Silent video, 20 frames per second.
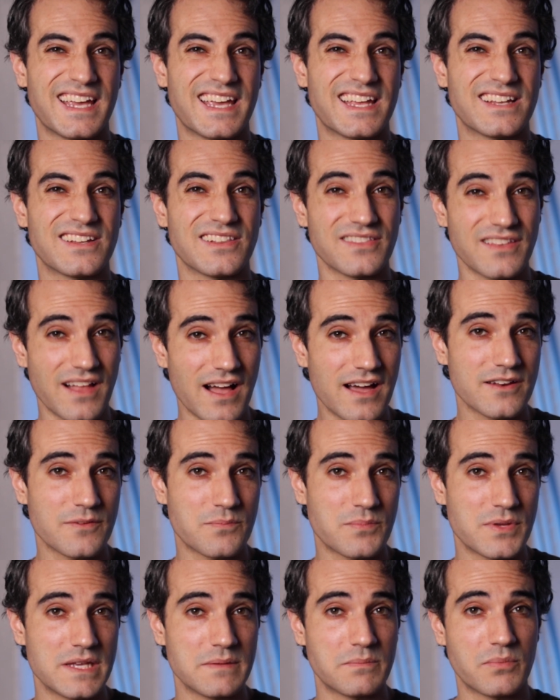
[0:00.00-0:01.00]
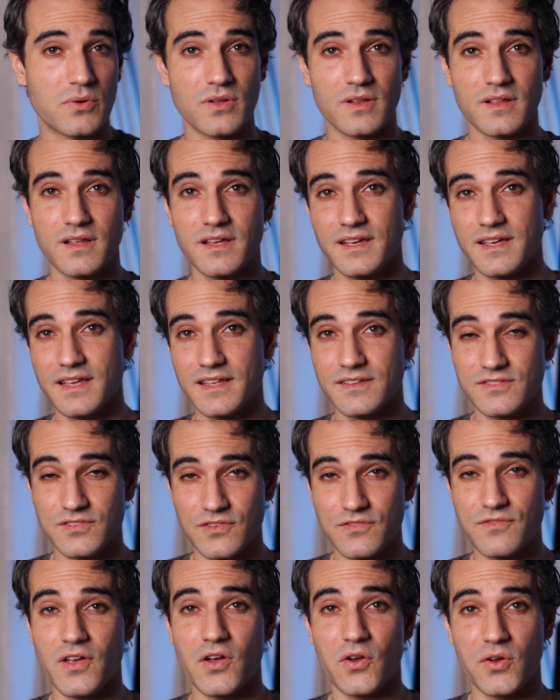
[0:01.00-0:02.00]
in a lot of people
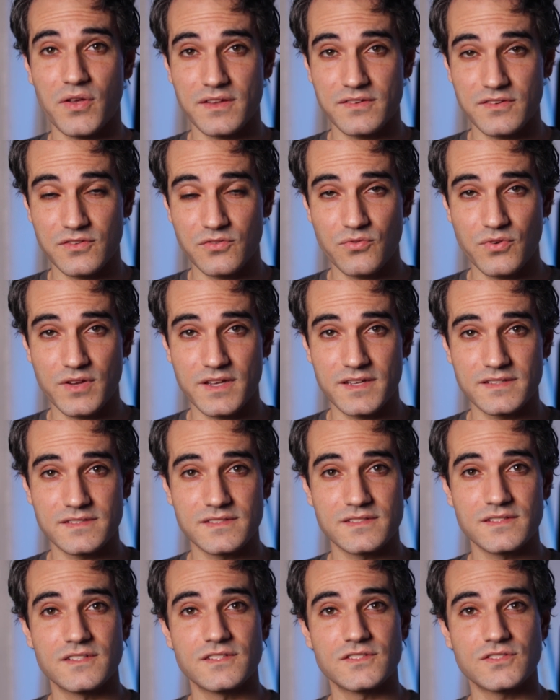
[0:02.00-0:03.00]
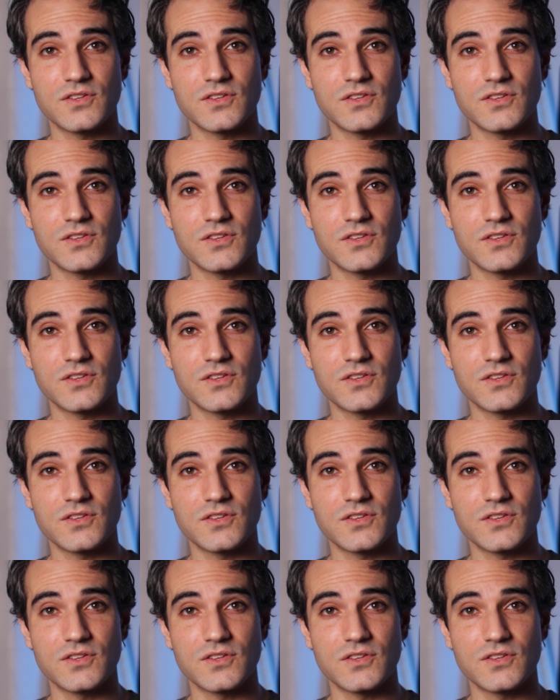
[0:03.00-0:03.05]
to varying degrees,